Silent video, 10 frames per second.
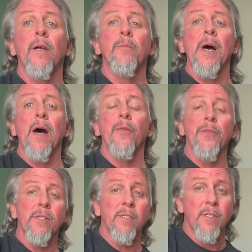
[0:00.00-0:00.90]
about
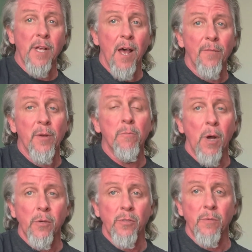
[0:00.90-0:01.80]
the 7
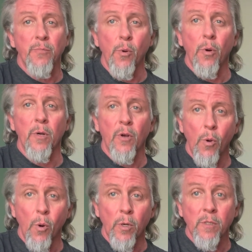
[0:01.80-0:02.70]
most important
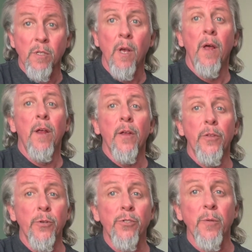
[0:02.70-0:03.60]
chords
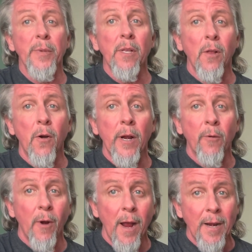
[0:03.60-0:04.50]
you should be learning
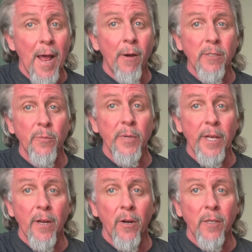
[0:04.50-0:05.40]
right now as a
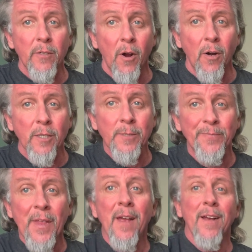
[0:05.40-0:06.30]
beginner guitarist.
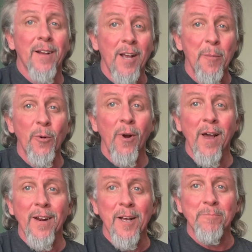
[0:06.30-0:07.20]
Coming
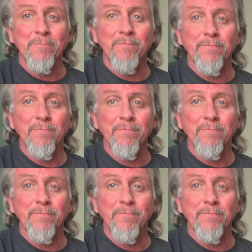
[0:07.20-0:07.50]
right up.